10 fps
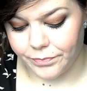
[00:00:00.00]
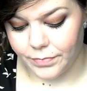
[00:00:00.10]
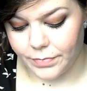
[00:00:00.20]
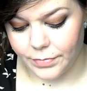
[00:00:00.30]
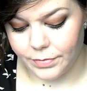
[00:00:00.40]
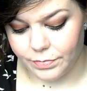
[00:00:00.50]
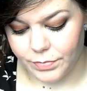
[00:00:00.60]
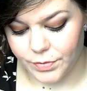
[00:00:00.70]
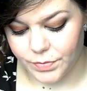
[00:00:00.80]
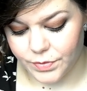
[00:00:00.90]

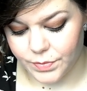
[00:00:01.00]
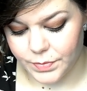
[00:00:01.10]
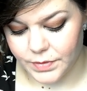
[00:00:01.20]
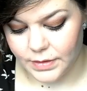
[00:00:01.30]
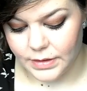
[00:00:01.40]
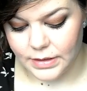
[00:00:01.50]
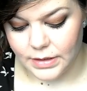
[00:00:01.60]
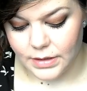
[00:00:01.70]
No one is speaking in this clip.